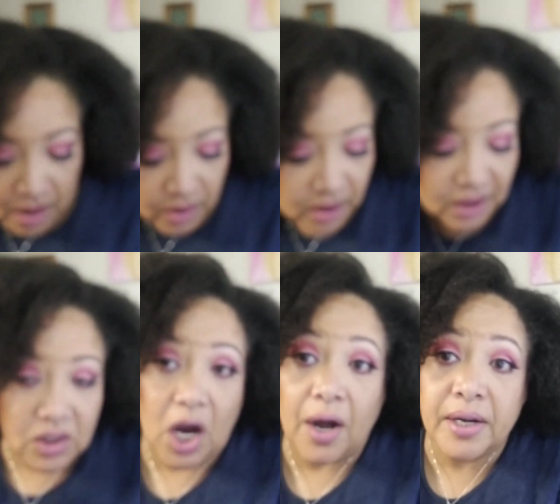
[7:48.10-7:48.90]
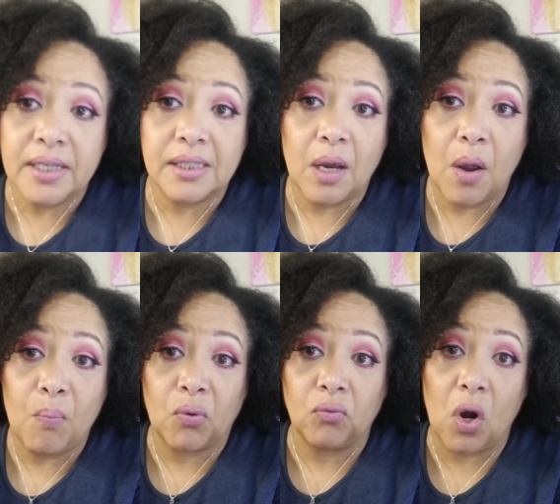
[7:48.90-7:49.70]
the Tarteist
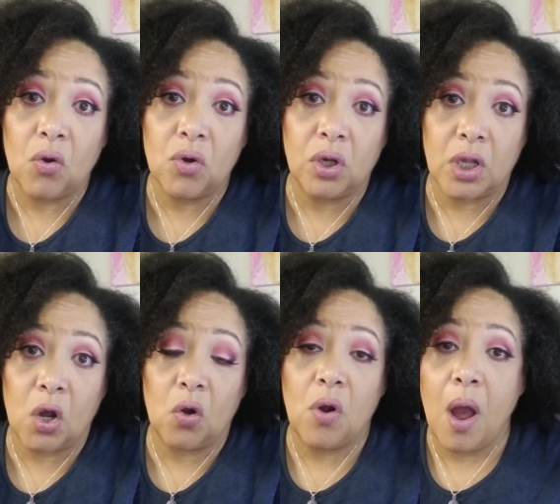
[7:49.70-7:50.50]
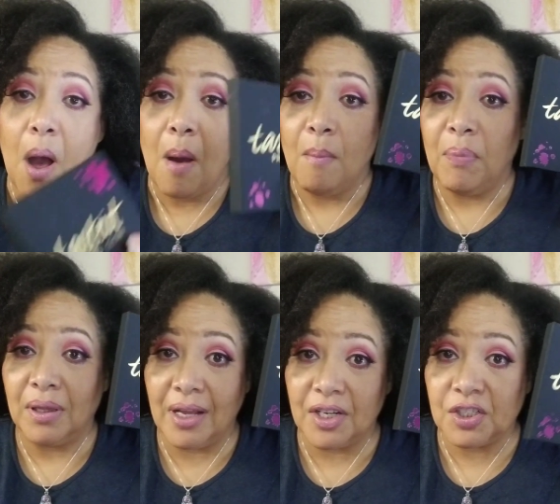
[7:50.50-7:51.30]
Pro Glow
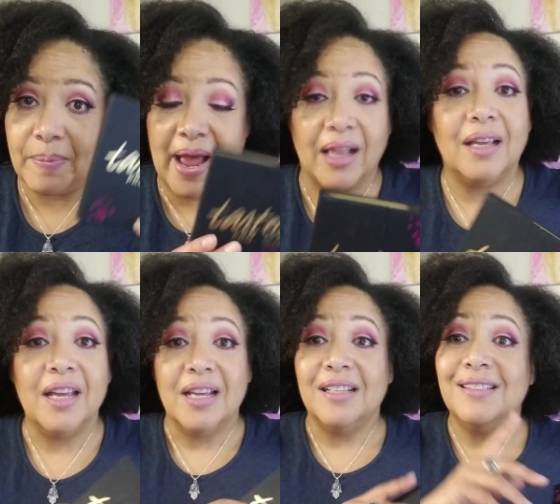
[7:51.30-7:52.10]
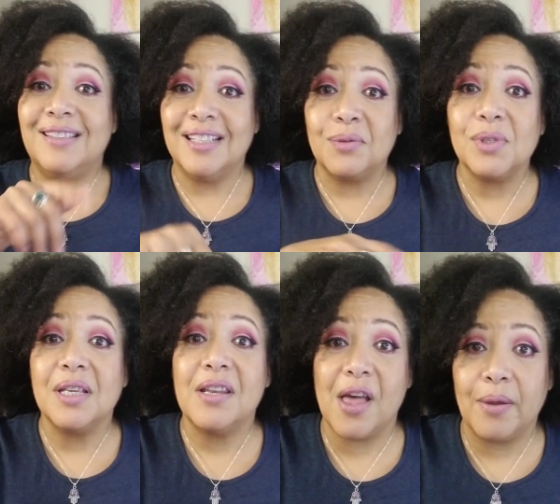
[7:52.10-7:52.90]
Blush Palette. This was
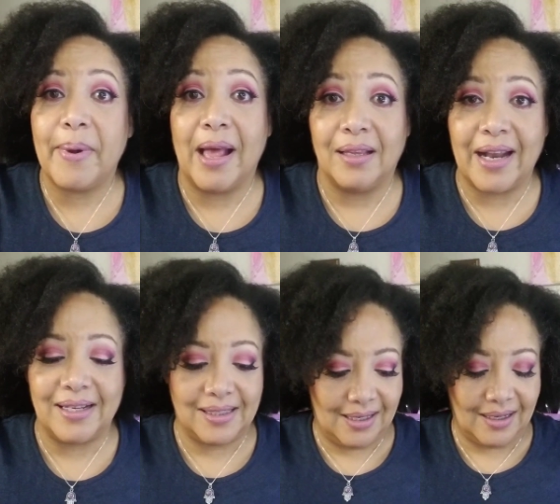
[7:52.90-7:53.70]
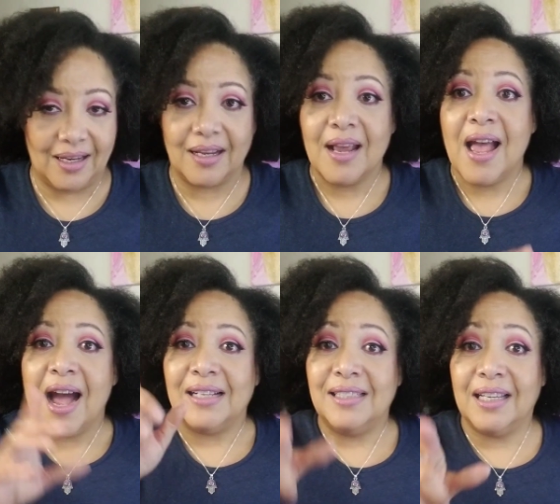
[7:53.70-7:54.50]
another palette I didn't get.
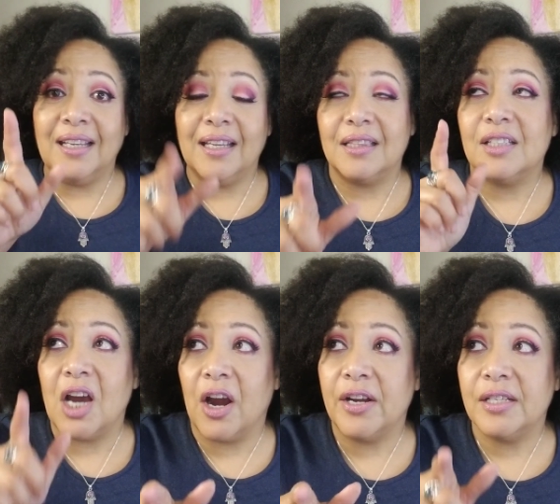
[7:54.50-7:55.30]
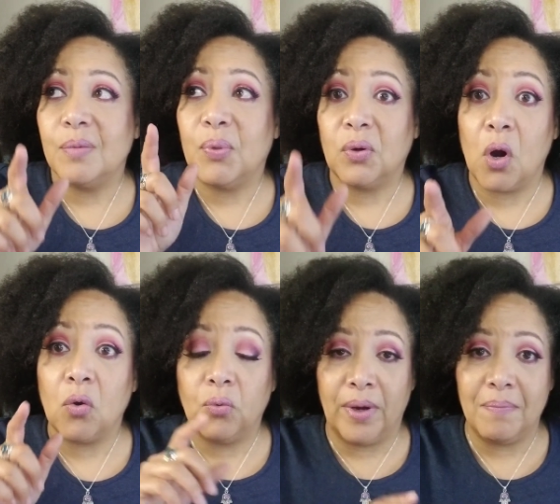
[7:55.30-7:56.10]
I didn't get the Tarteist
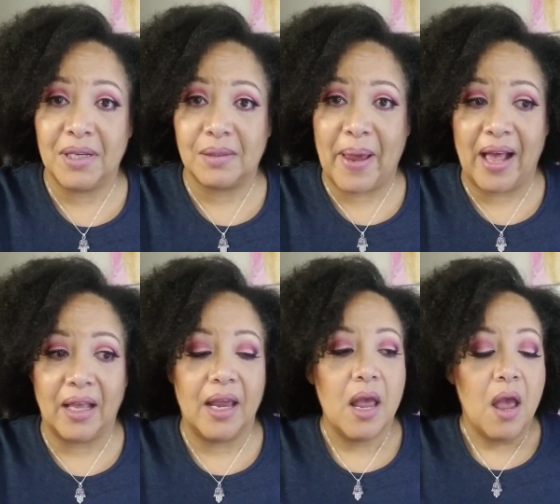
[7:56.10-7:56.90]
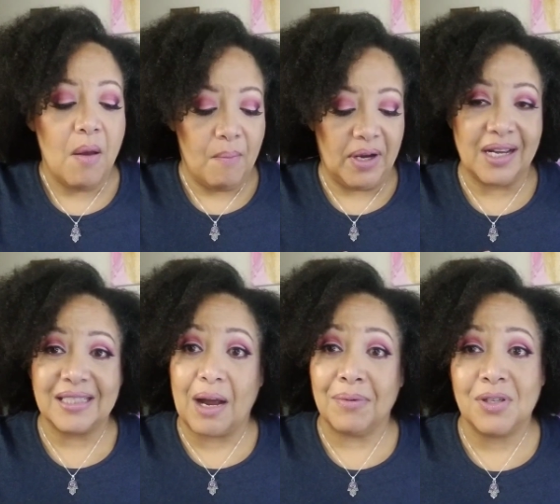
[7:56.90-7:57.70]
Pro Remix palette
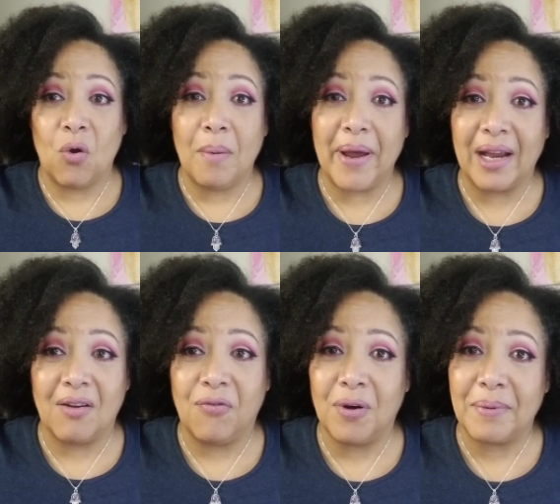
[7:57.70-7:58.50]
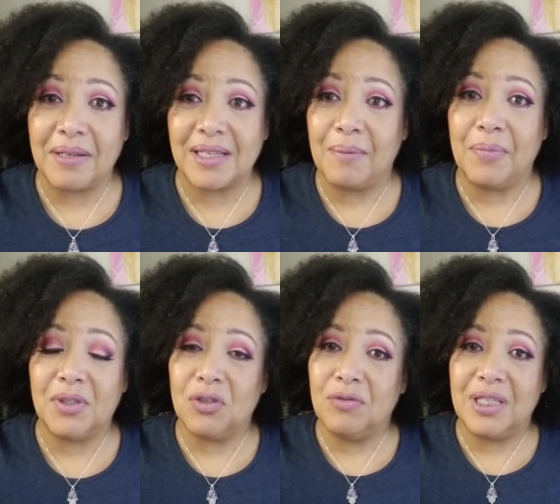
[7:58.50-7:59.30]
because I was going back and forth. I was like,
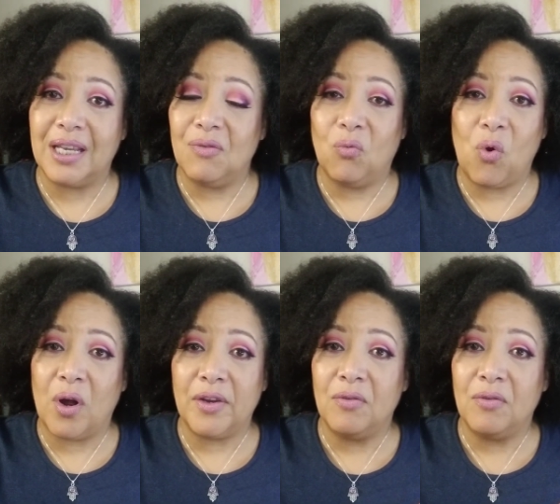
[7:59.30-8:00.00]
but you didn't want